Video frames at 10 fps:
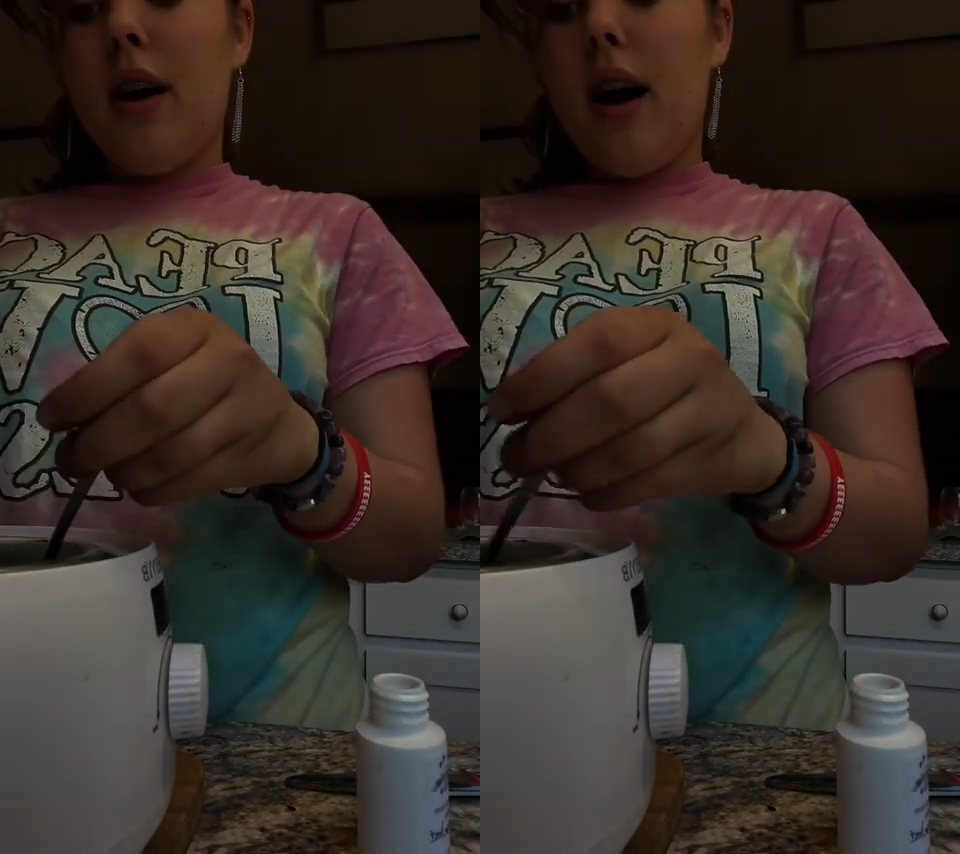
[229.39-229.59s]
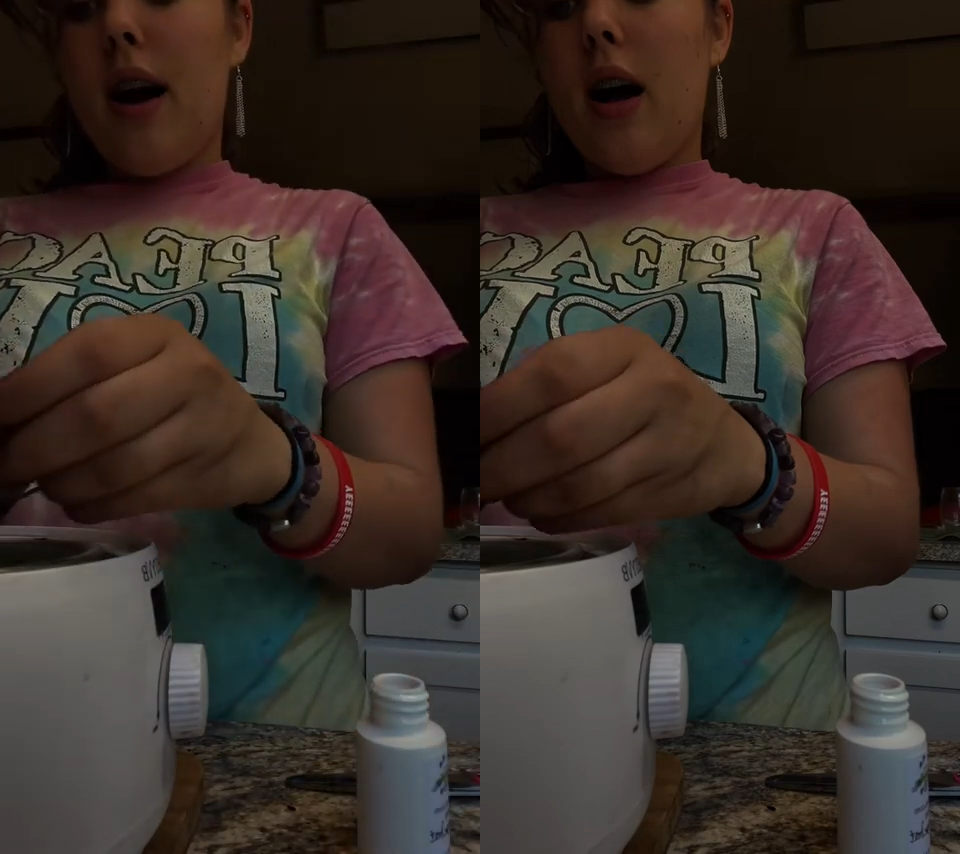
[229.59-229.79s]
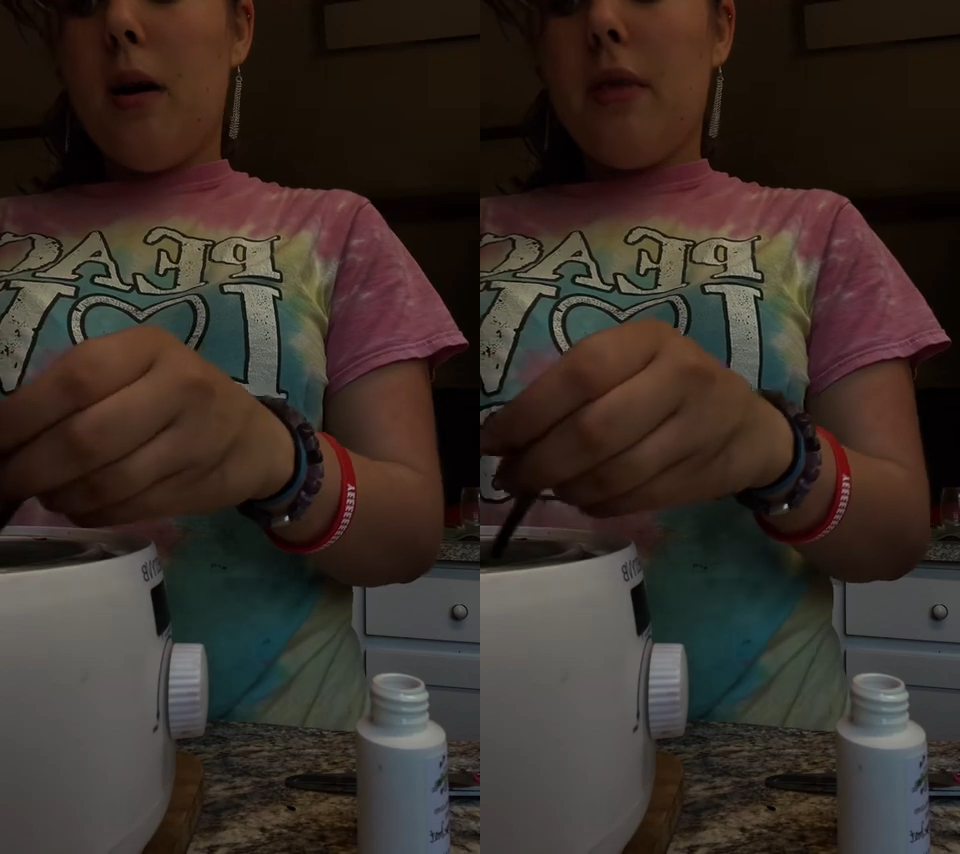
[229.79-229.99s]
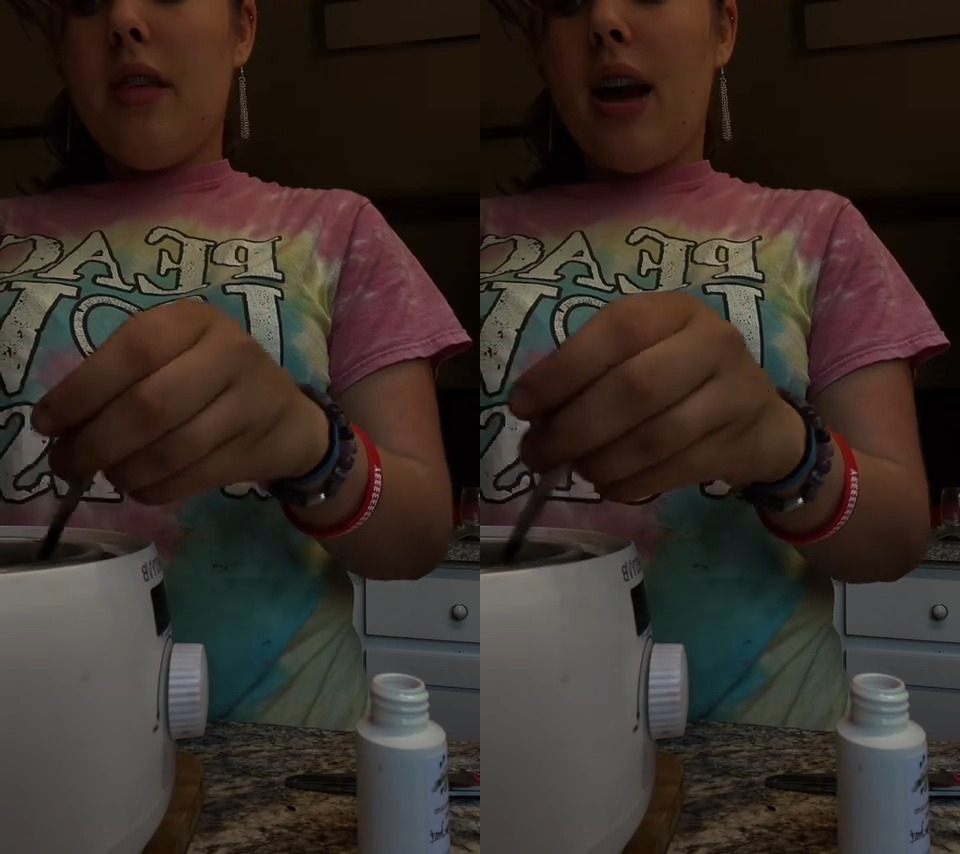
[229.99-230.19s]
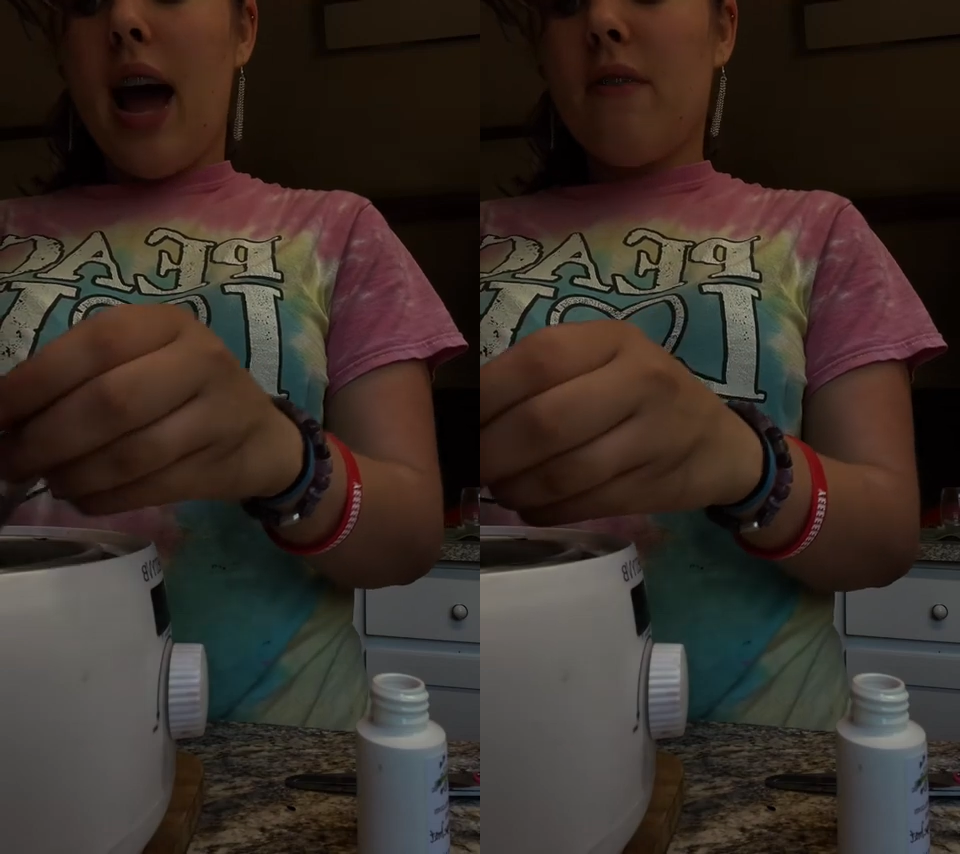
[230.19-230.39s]
And then
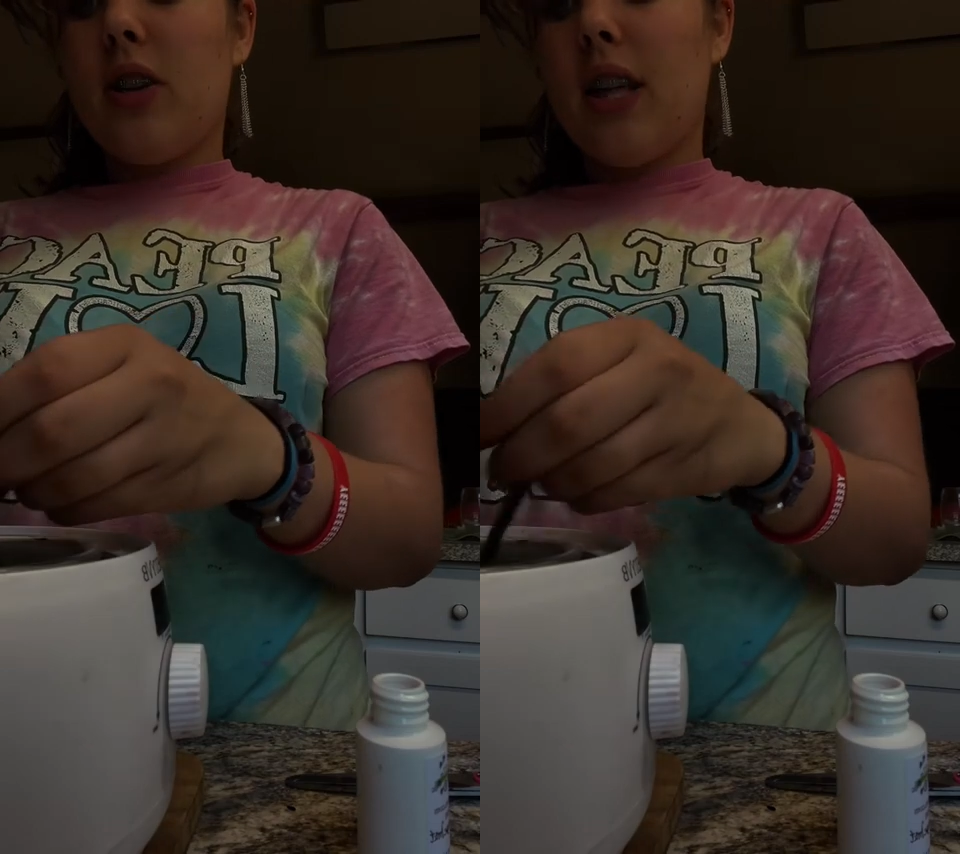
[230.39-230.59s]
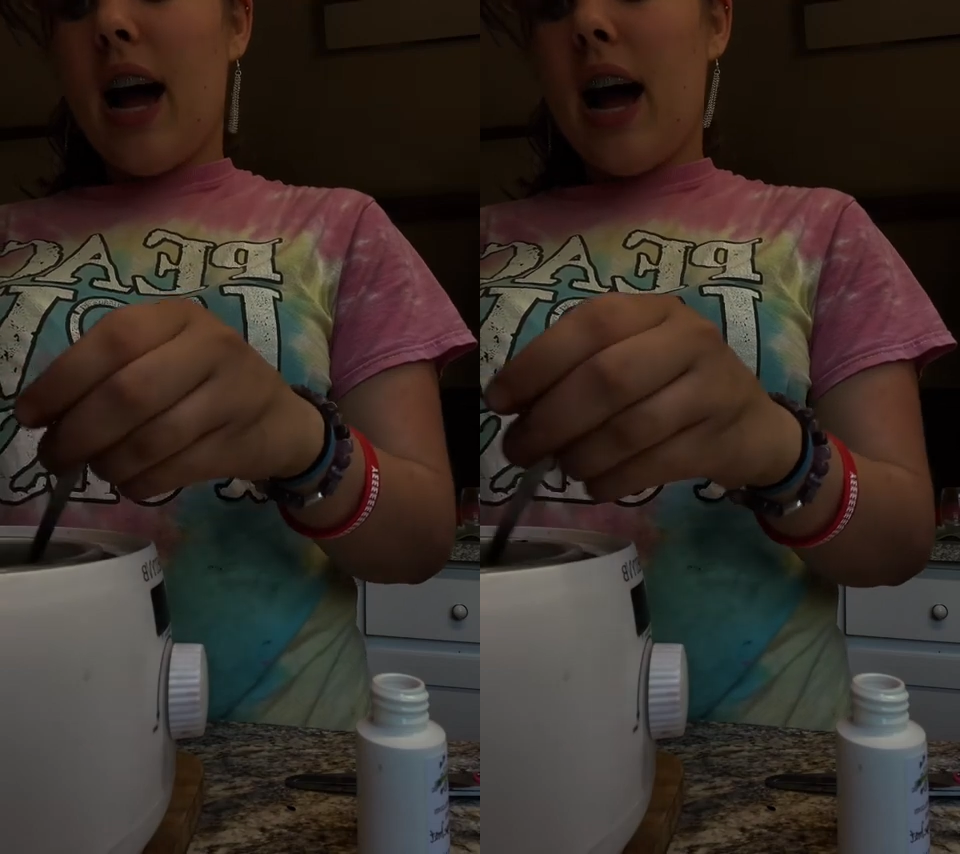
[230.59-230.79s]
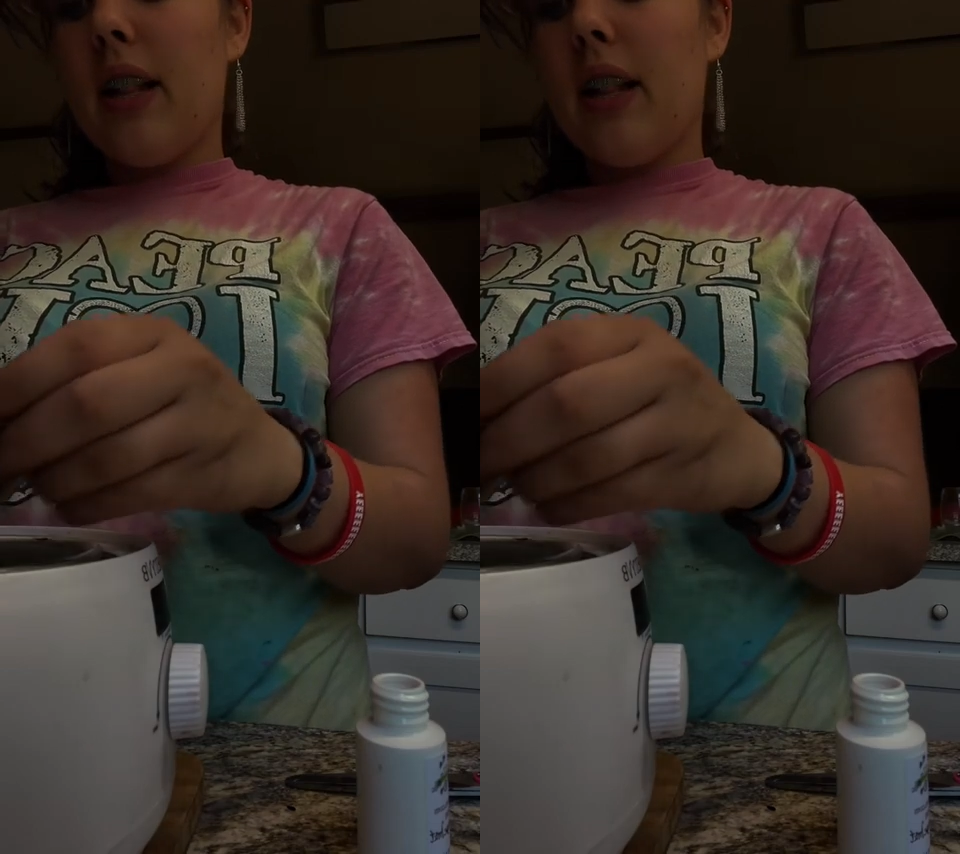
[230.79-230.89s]
after that,